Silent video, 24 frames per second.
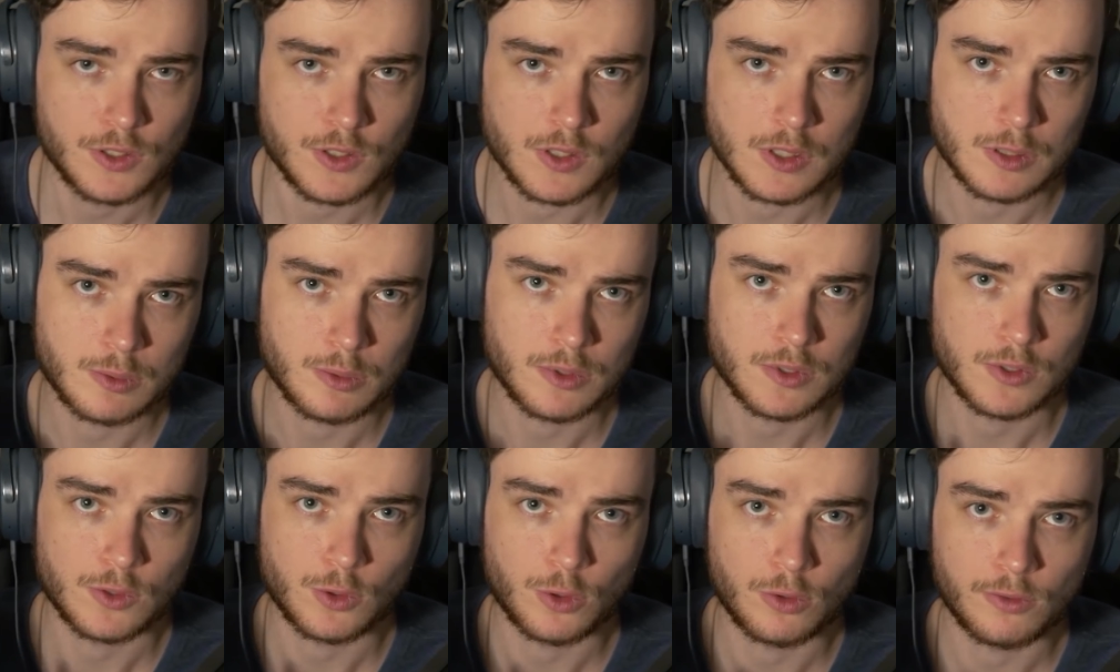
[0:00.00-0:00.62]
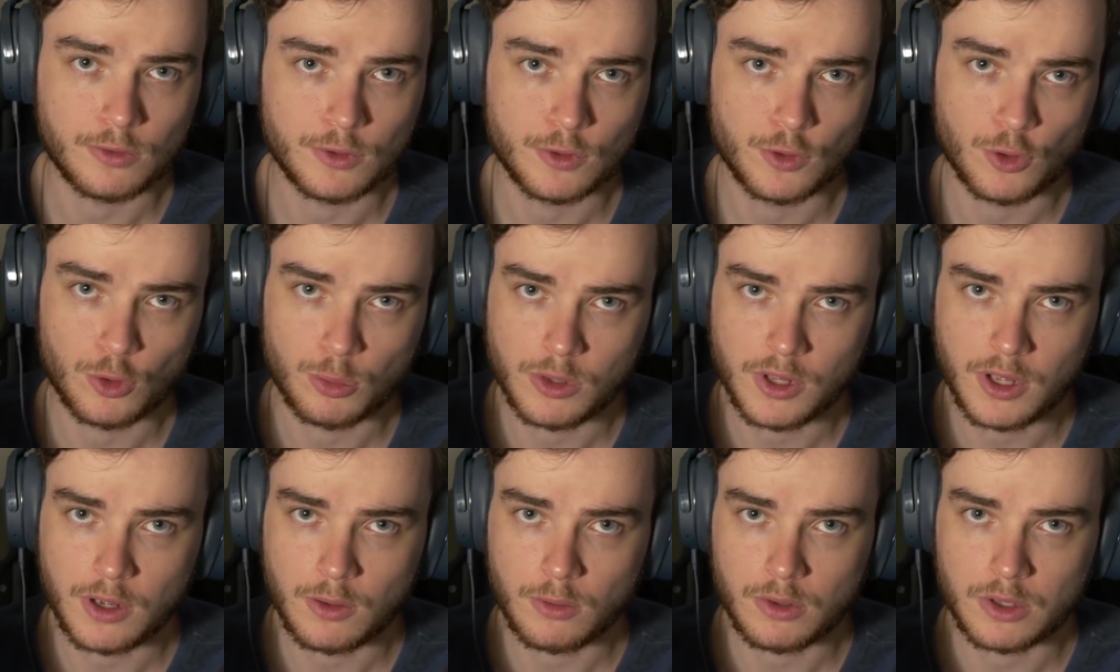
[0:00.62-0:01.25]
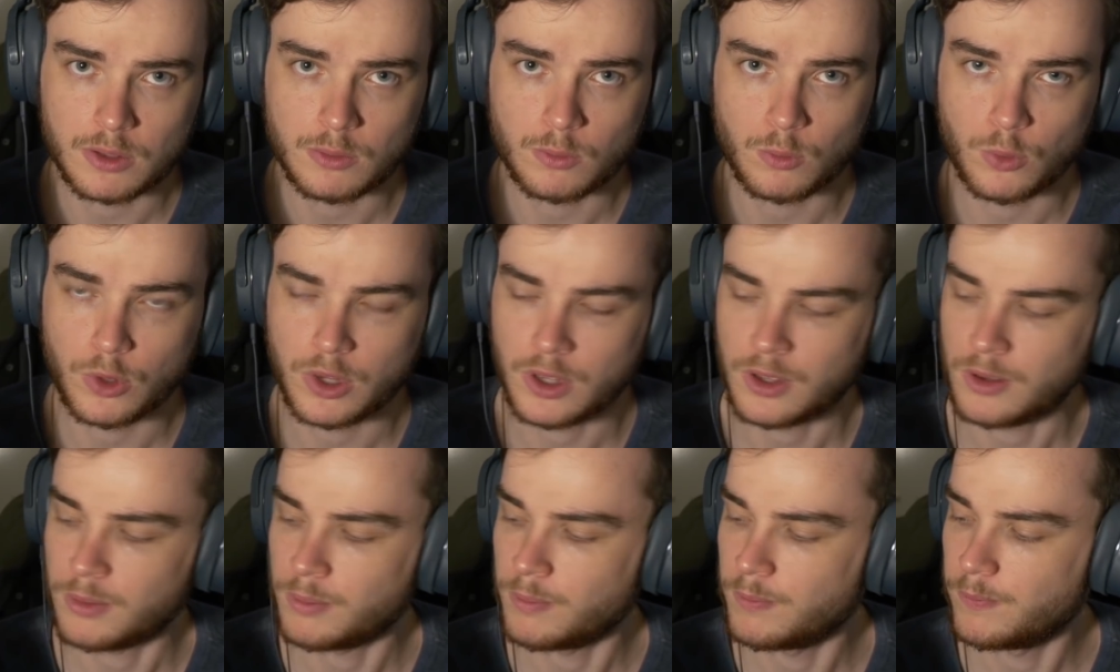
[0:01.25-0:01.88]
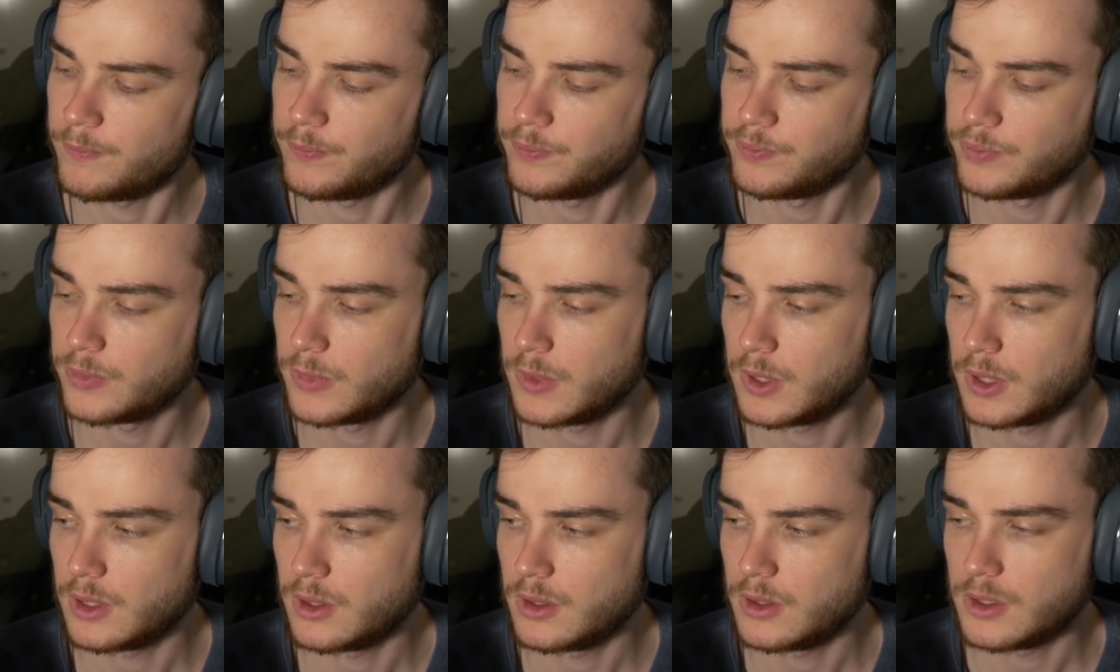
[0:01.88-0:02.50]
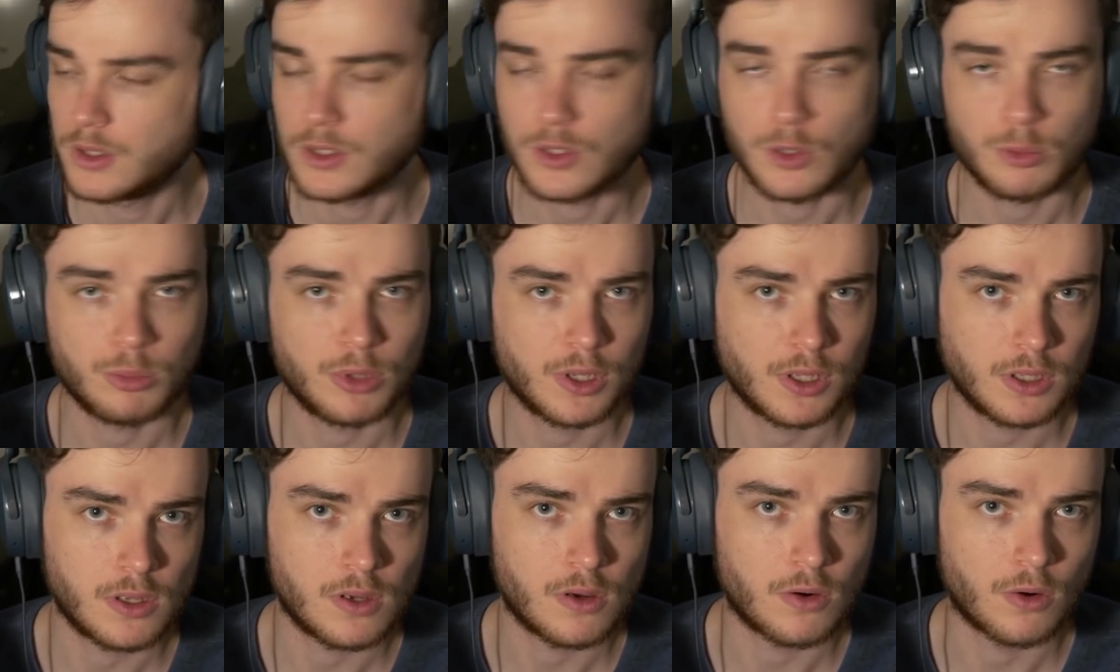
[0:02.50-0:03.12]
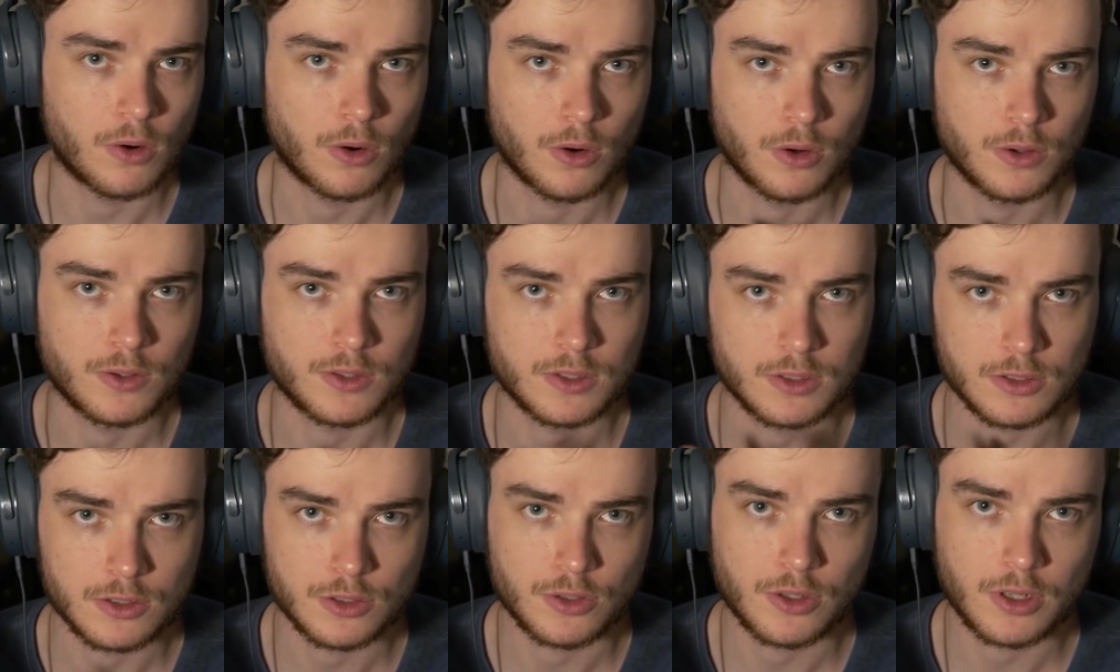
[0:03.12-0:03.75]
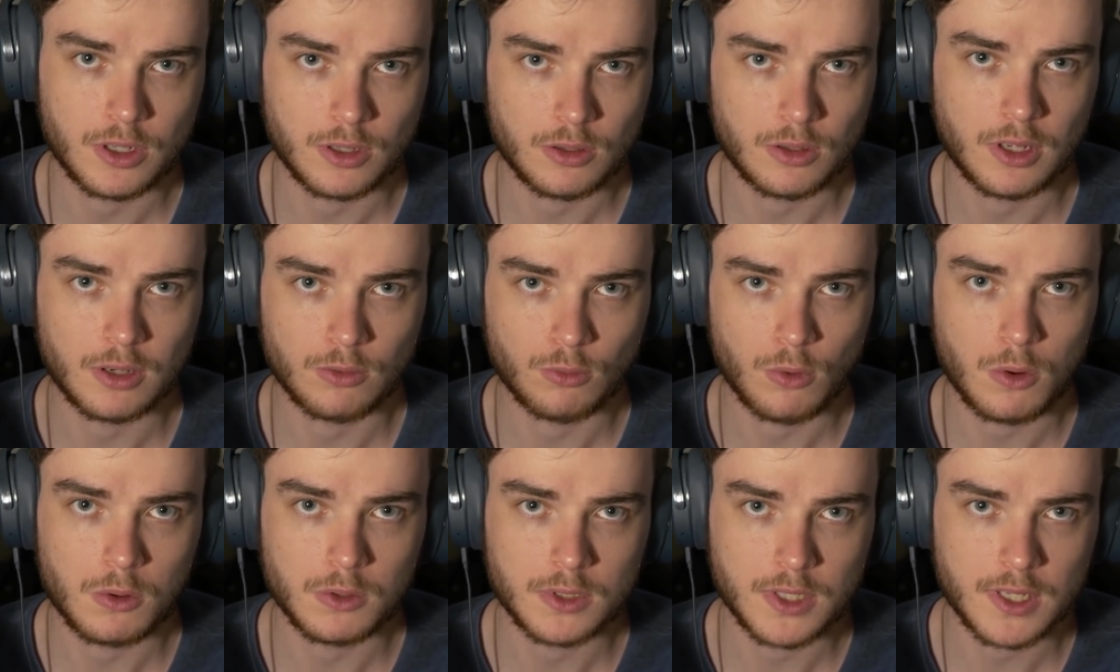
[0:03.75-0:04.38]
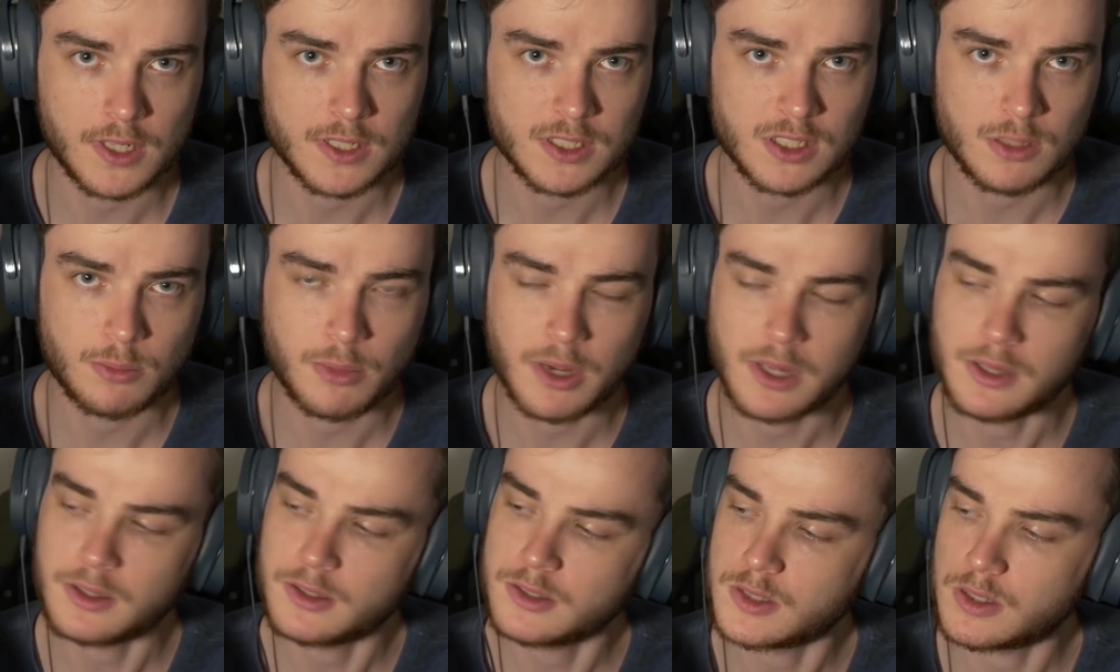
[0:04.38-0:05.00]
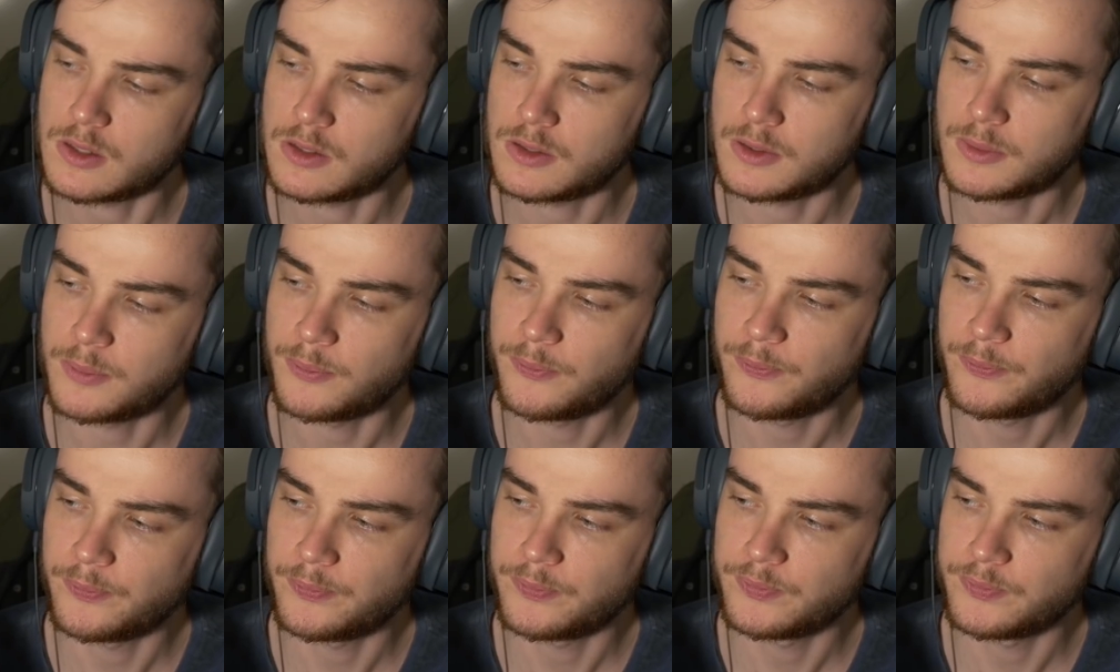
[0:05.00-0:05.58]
So this one's sort of a 2-player one where you pick your heroes and try and like roll dice to battle each other.